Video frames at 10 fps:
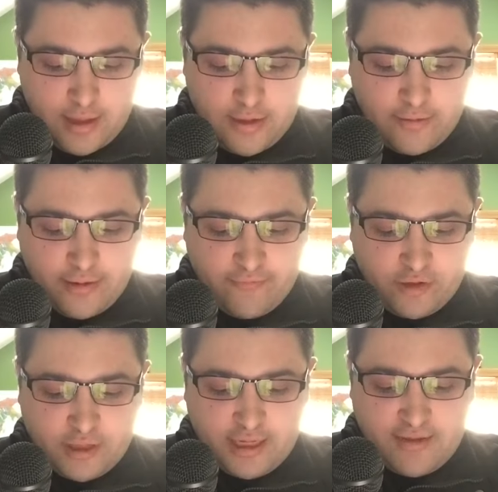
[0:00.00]

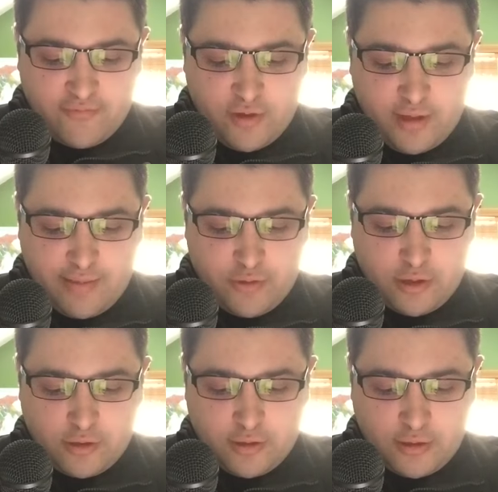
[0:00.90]
University of New
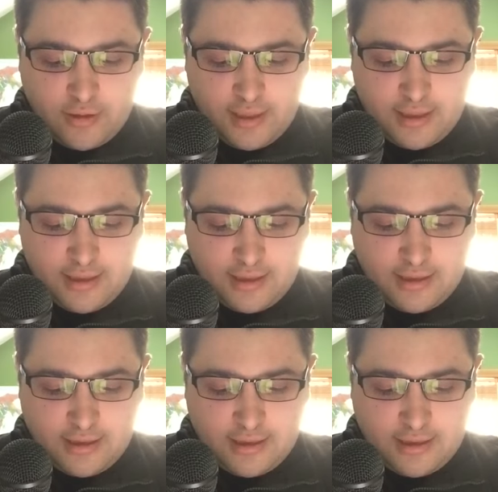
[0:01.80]
Hampshire students and